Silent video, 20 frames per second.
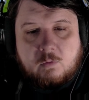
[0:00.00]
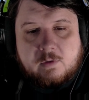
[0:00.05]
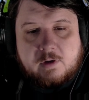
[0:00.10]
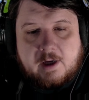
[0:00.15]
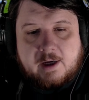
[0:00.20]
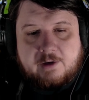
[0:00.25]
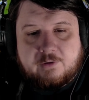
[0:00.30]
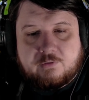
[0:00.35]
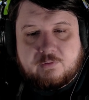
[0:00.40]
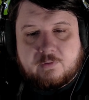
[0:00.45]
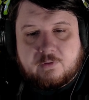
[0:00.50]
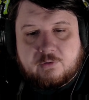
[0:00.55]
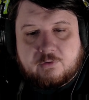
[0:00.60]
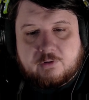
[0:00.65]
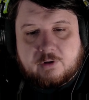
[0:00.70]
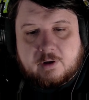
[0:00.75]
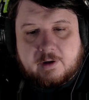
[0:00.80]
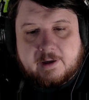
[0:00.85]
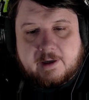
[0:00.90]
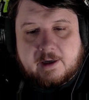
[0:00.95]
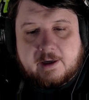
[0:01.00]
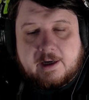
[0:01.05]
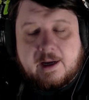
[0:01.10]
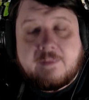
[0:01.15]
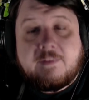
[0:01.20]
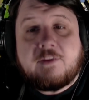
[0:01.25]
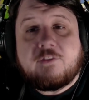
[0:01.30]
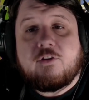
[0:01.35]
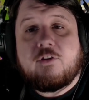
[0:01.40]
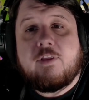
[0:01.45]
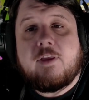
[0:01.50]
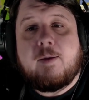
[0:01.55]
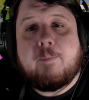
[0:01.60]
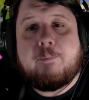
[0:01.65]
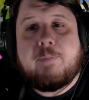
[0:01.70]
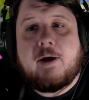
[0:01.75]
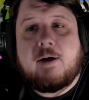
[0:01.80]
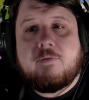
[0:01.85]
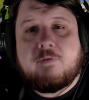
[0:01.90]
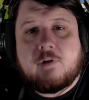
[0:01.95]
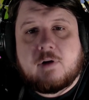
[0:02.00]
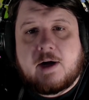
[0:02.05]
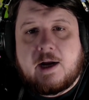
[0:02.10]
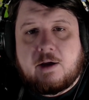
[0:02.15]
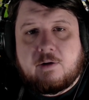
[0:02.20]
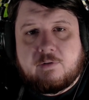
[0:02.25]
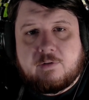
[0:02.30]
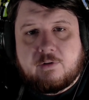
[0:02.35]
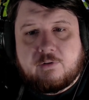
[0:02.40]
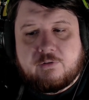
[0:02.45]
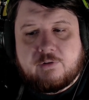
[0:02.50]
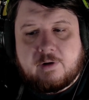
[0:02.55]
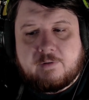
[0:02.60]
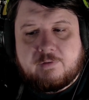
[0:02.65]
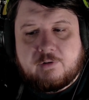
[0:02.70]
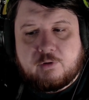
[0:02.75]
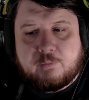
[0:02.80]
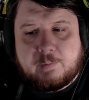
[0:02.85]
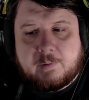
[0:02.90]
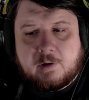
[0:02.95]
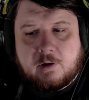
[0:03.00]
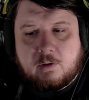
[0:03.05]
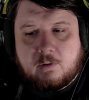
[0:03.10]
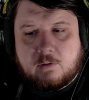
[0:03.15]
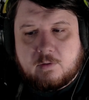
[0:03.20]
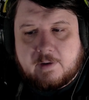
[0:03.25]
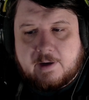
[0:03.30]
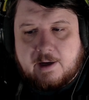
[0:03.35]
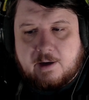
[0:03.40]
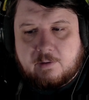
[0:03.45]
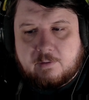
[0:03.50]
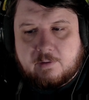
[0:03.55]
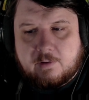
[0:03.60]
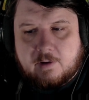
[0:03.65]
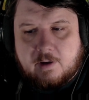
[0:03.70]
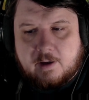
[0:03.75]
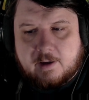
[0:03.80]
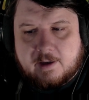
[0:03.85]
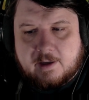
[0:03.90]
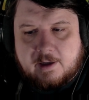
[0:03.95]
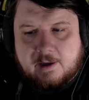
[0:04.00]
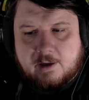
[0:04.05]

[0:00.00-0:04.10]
nice for the starting area. And these are the above ground. If there's below ground, can I